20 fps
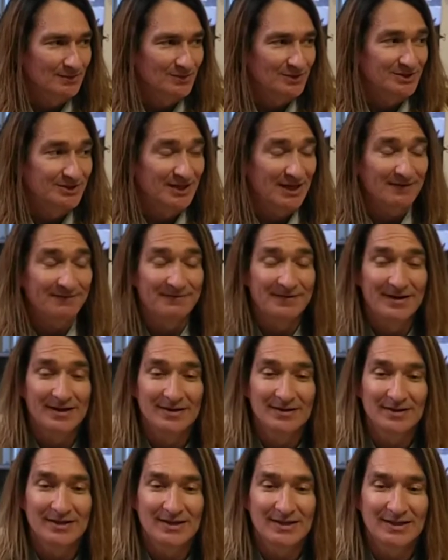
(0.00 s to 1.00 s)

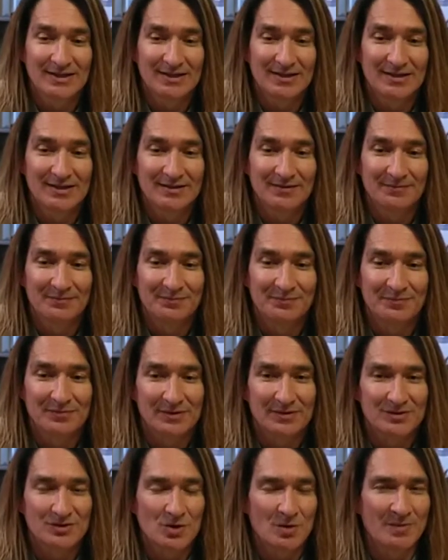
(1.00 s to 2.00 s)
definitely,
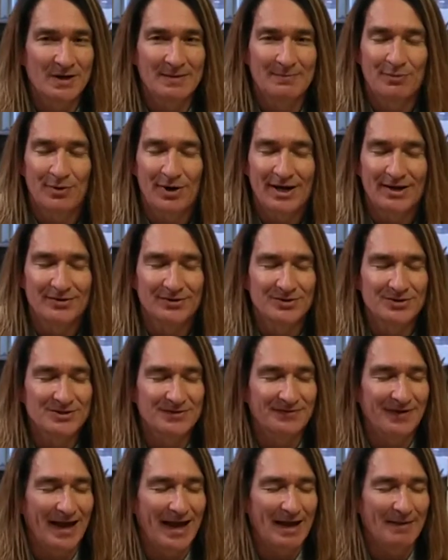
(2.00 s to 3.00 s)
so many breakthroughs have
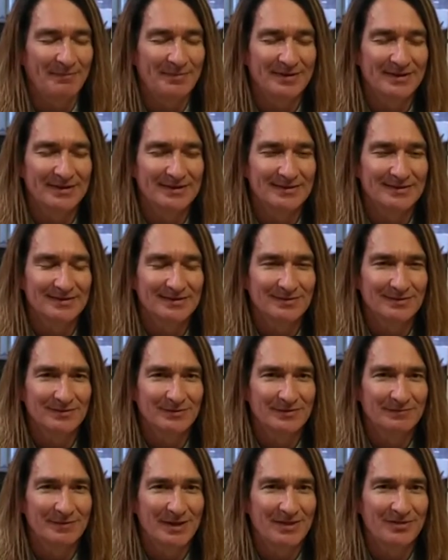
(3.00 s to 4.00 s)
happened.
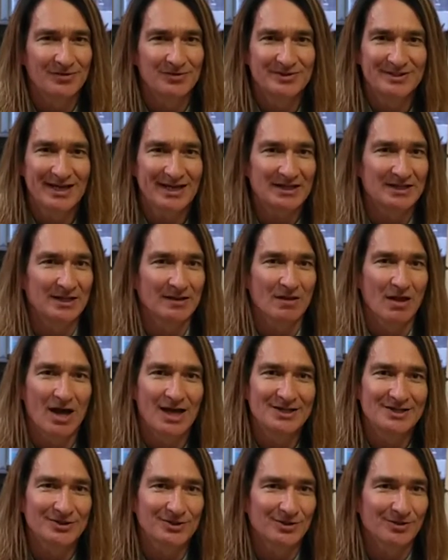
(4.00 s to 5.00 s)
We've been through
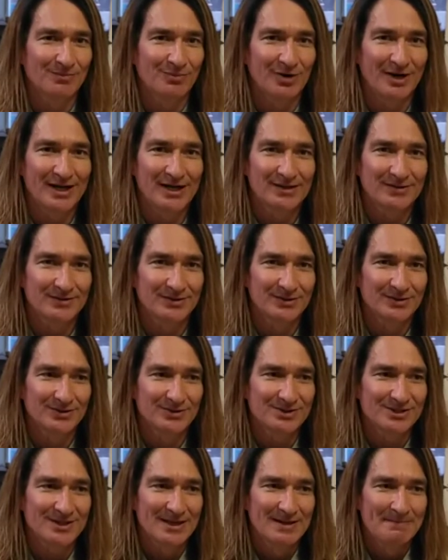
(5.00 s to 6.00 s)
technological
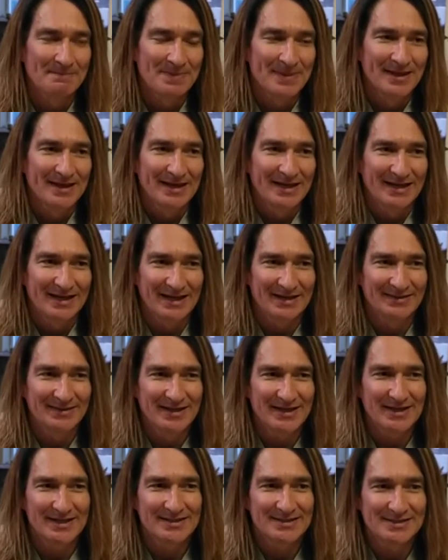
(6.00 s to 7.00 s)
breakthroughs, and I
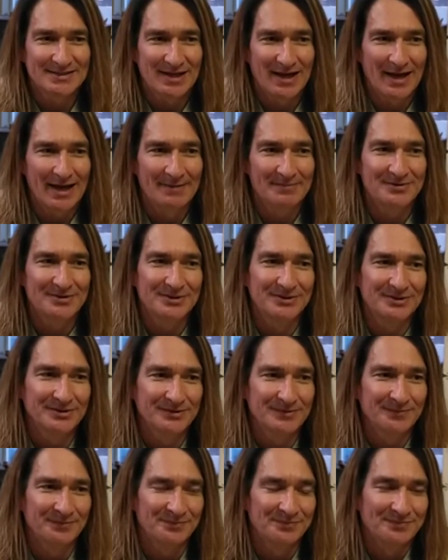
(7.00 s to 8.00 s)
think it's time
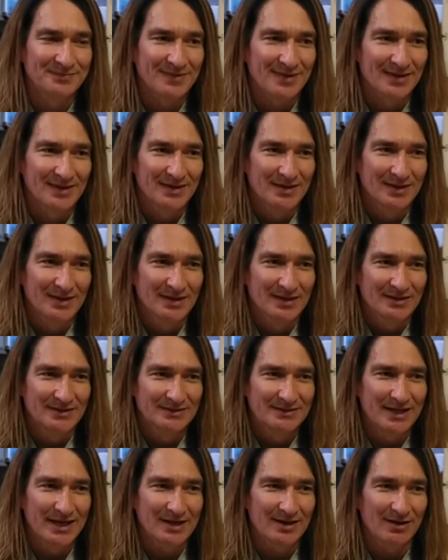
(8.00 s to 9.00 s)
to
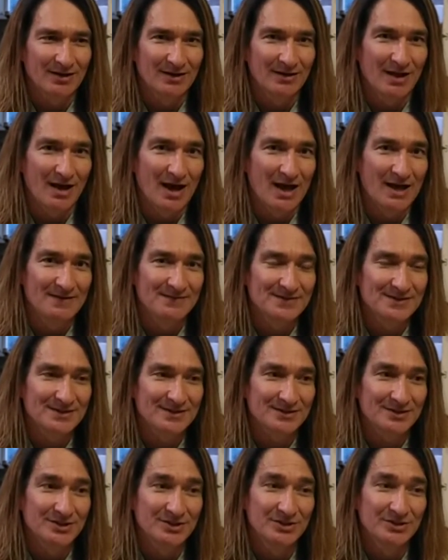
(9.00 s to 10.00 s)
take our lives
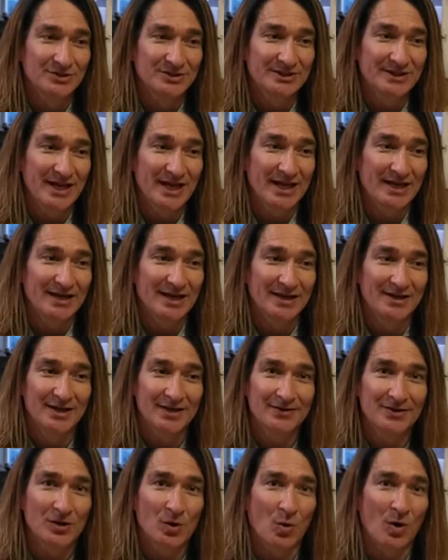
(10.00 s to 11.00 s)
to yet
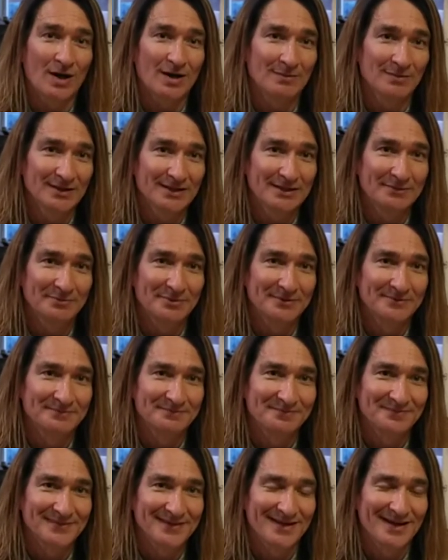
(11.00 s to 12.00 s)
another quantum leap
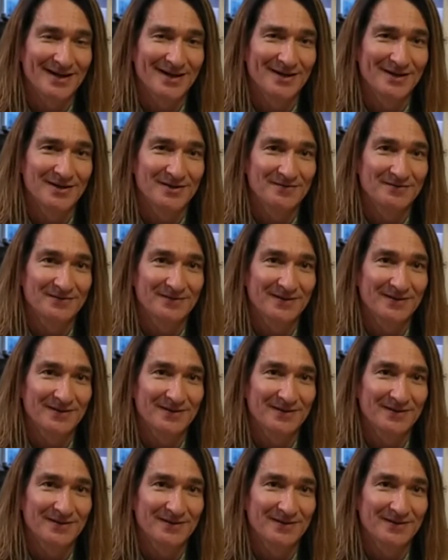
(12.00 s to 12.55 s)
of